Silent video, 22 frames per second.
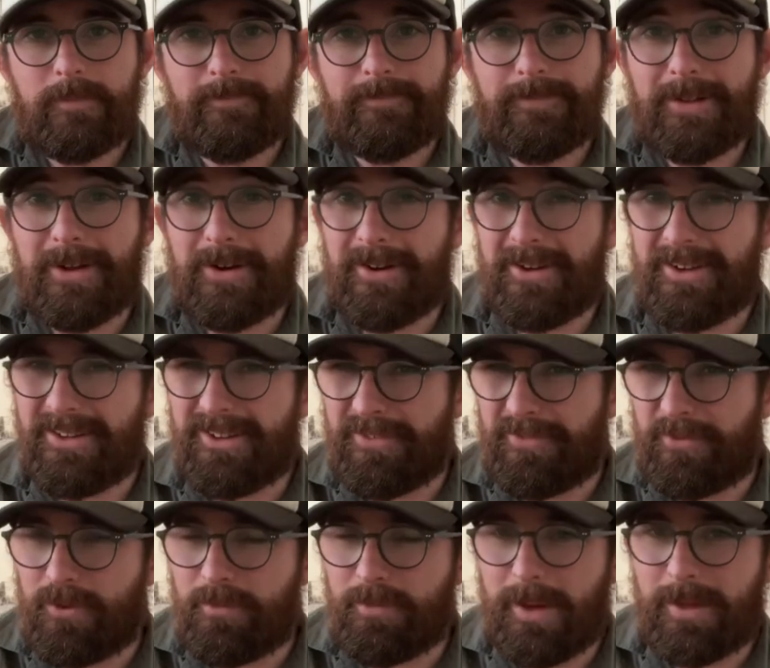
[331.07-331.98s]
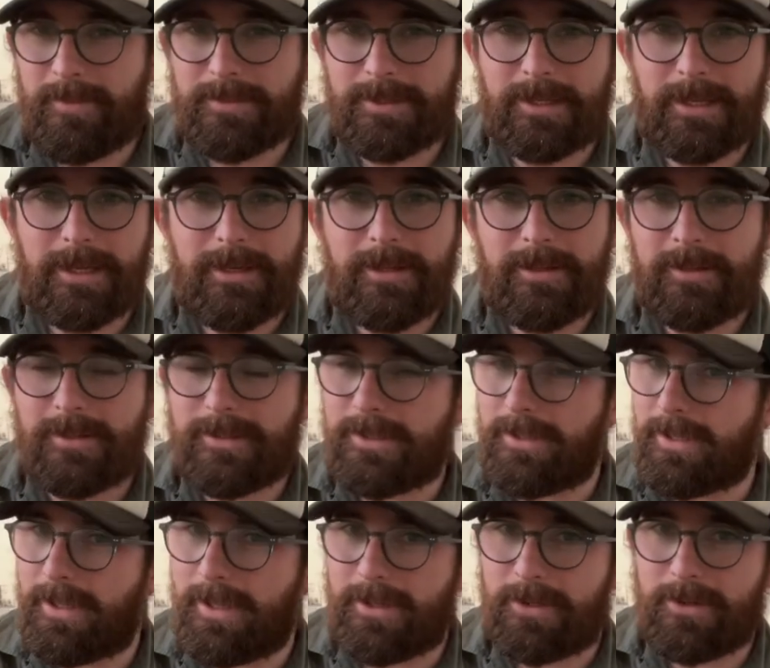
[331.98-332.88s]
I heard a few bumps there,
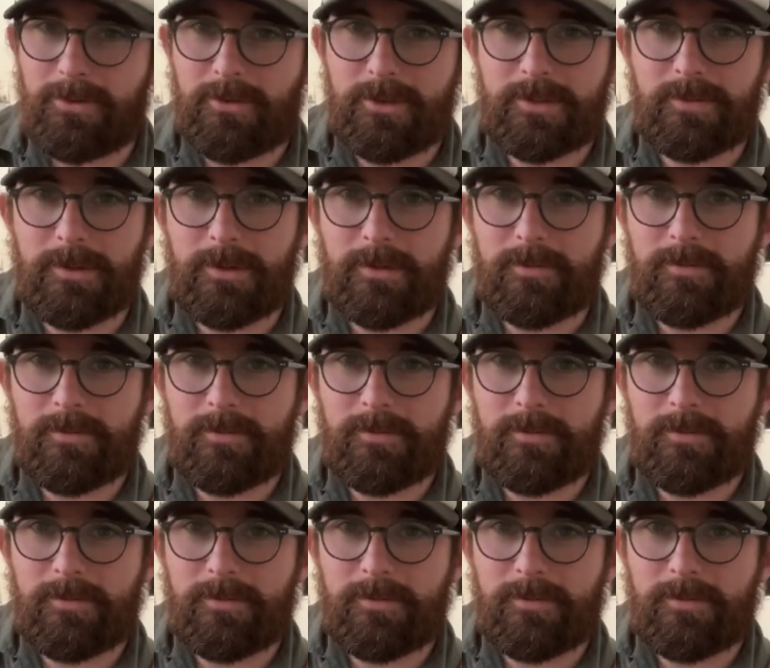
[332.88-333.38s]
so that annoys me.